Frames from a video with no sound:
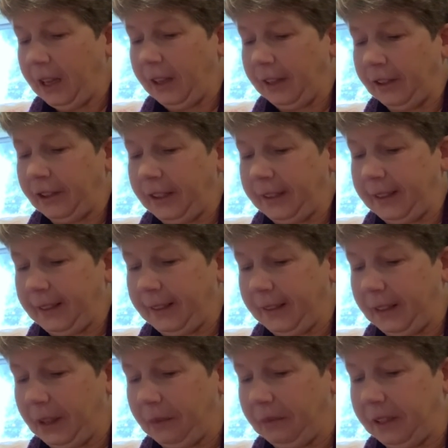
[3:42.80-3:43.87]
She says it's
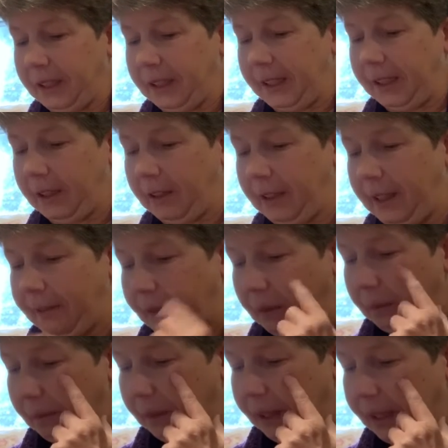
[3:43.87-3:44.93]
a skill level
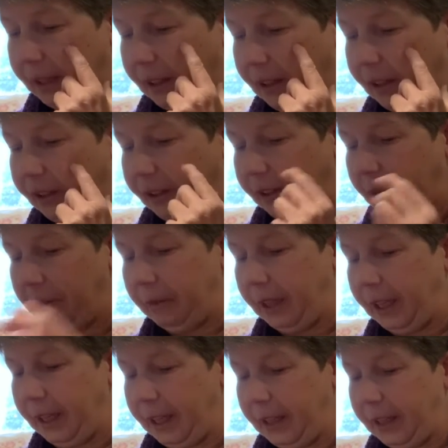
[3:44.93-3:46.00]
beginner to
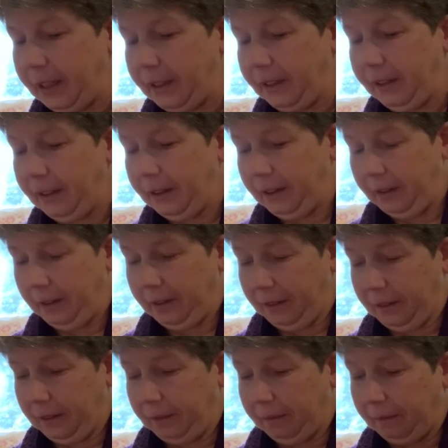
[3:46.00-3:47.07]
immediate.
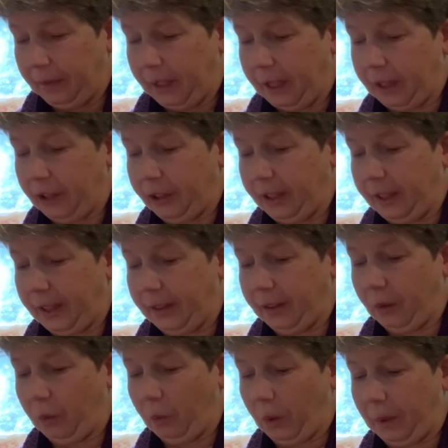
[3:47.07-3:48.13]
And she has a
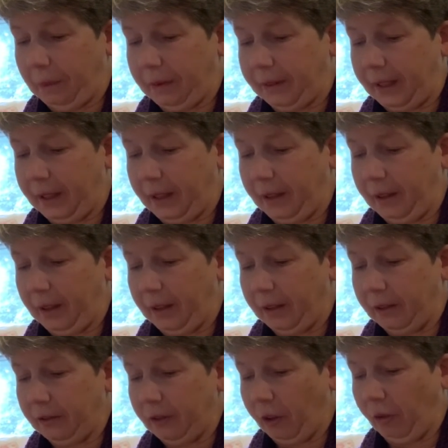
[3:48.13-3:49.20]
website,
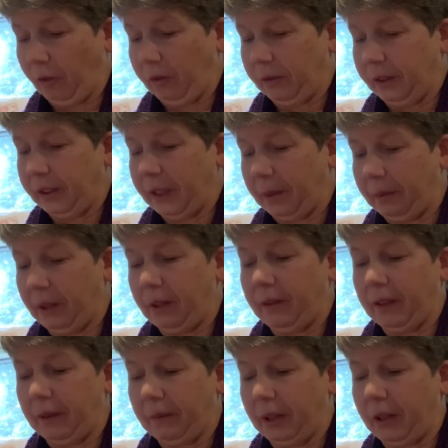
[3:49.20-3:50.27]

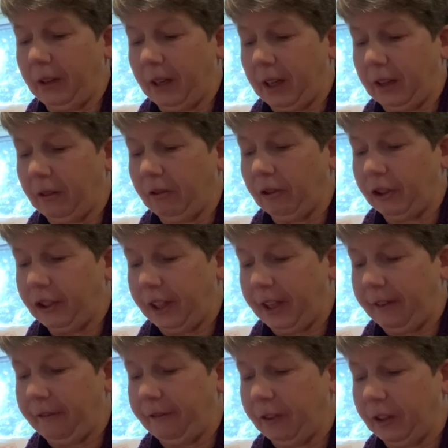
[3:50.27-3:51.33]

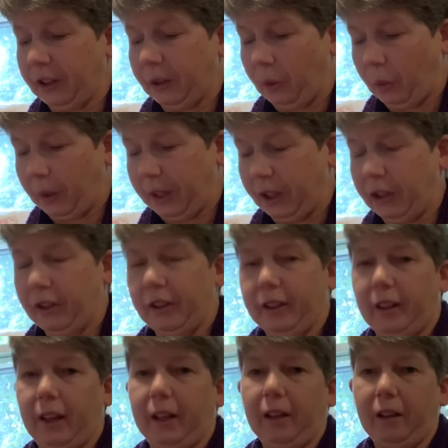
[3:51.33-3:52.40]

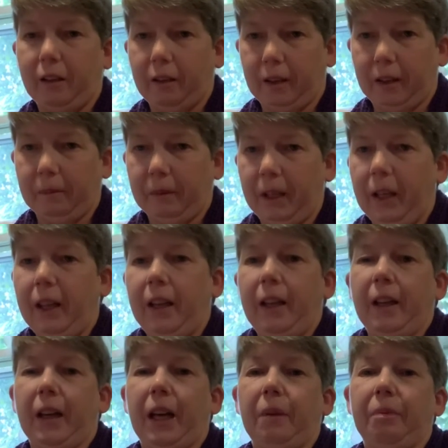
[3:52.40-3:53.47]
www.crochetforsquish.com.
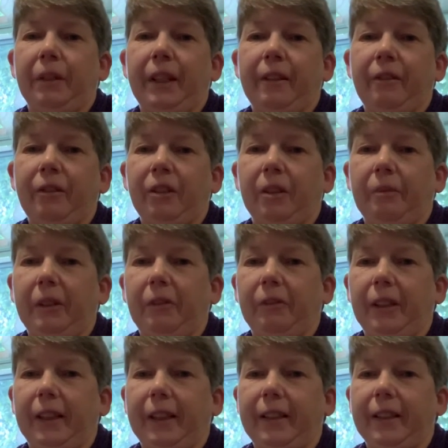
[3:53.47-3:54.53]
I believe she'll be
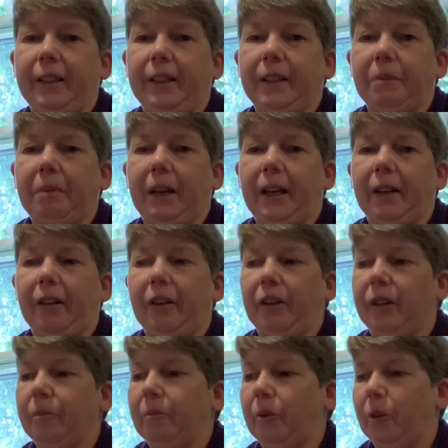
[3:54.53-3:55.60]
releasing this pattern
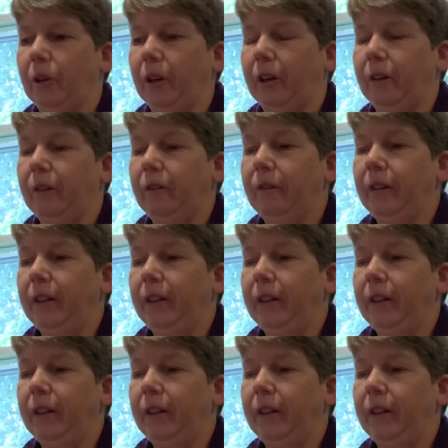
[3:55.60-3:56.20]
tomorrow,